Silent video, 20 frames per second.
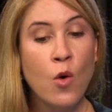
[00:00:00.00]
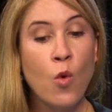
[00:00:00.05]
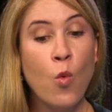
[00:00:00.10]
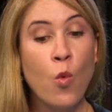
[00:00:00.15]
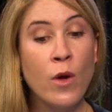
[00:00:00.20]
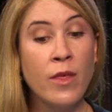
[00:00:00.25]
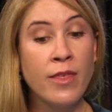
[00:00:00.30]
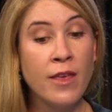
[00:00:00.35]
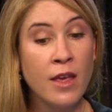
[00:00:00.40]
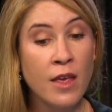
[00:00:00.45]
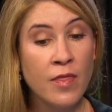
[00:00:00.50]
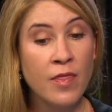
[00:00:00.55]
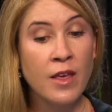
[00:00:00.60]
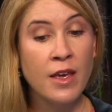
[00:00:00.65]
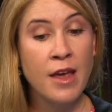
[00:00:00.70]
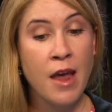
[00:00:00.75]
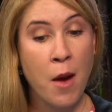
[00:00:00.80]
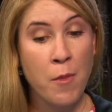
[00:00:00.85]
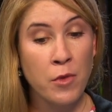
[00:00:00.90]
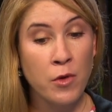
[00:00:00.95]
within the
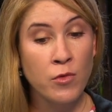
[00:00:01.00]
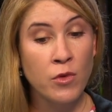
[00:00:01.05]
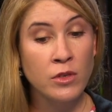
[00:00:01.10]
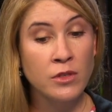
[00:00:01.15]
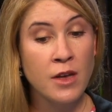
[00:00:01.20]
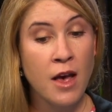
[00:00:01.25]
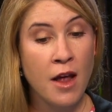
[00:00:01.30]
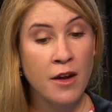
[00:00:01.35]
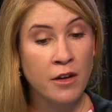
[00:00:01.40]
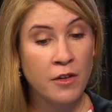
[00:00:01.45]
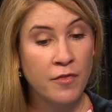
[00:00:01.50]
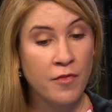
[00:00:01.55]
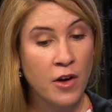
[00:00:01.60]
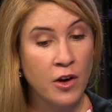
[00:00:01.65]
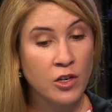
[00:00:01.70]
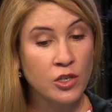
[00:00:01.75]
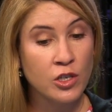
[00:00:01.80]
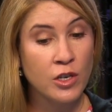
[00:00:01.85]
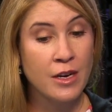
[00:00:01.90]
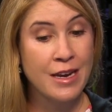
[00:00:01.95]
camera roll's edit
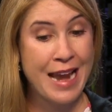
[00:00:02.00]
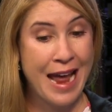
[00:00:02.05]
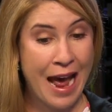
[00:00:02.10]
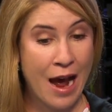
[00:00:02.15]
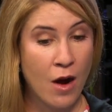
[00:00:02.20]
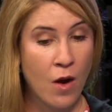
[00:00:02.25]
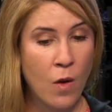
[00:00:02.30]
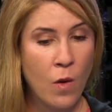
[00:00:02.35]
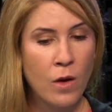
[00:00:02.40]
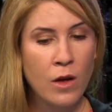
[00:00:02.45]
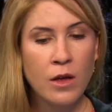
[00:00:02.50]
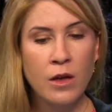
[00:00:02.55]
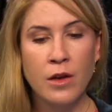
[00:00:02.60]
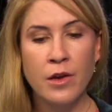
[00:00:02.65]
function now